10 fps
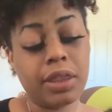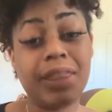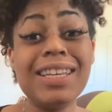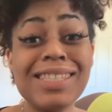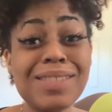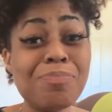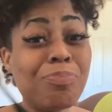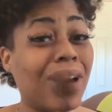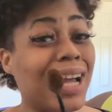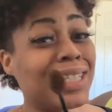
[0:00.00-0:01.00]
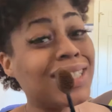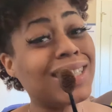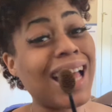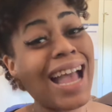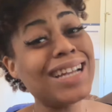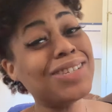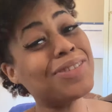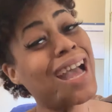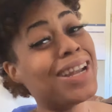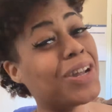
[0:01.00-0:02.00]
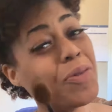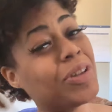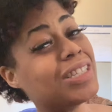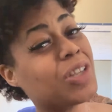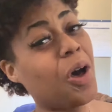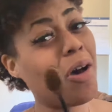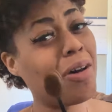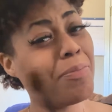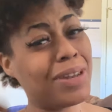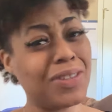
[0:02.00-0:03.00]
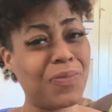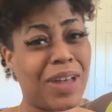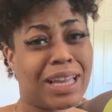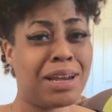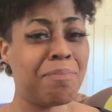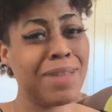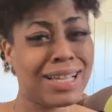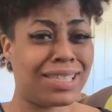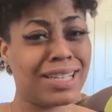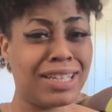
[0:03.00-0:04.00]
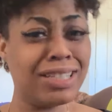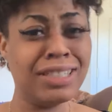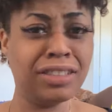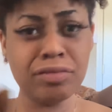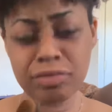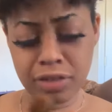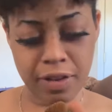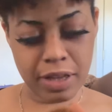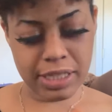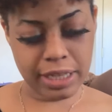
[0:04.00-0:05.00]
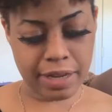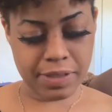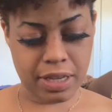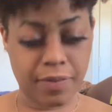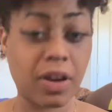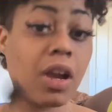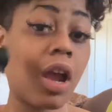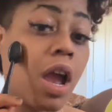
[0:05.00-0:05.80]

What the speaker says: This brush, I do not know what it's called, but it's fucking amazing. It's a lifesaver.